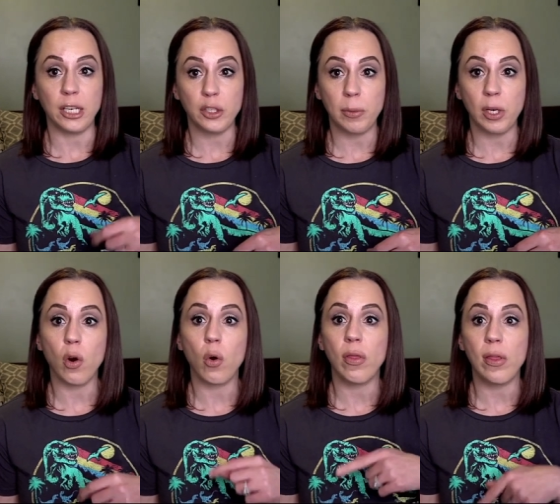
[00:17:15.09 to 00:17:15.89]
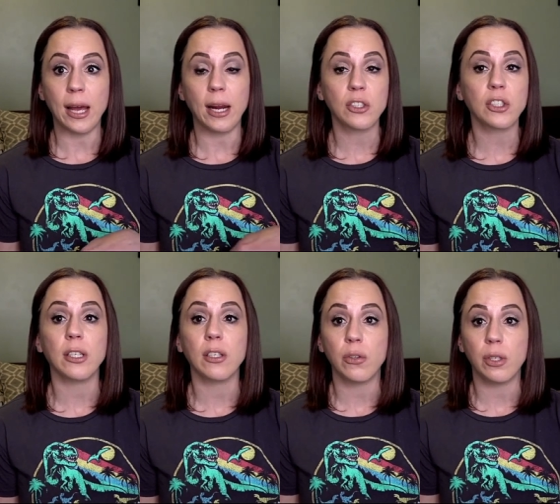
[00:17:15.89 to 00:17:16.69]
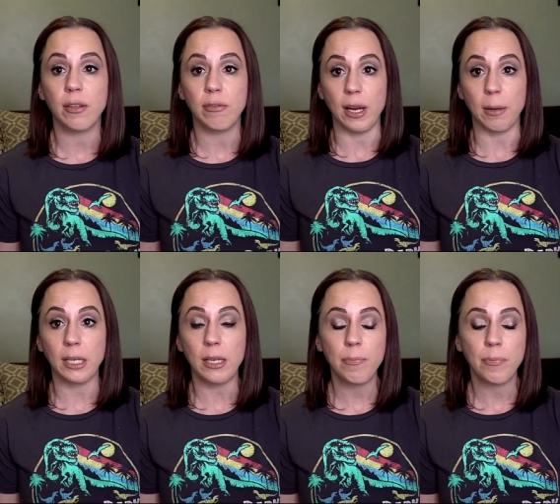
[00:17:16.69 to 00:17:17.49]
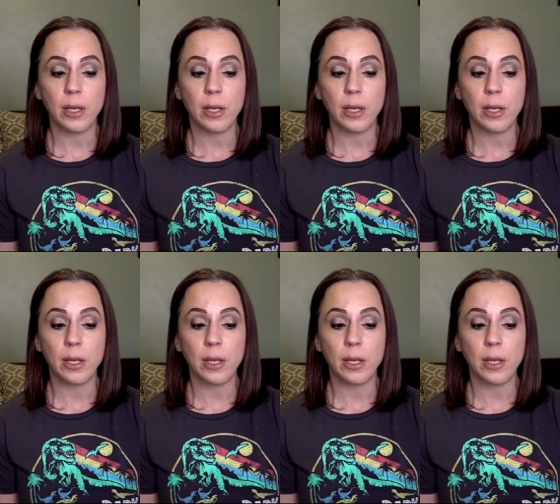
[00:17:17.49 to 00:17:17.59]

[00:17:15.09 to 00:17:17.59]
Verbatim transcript: H B O. That actually included the family.